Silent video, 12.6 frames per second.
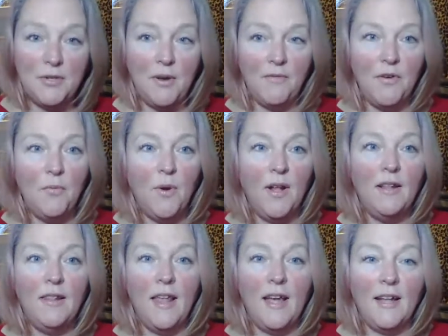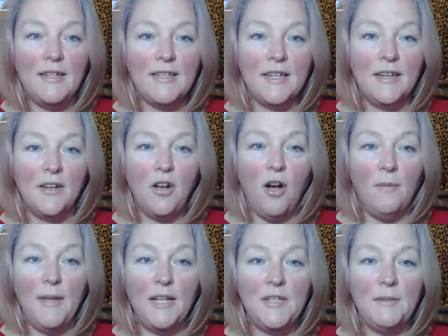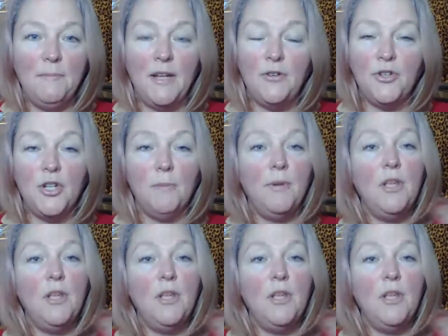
to everyone that uh, commented mentorship,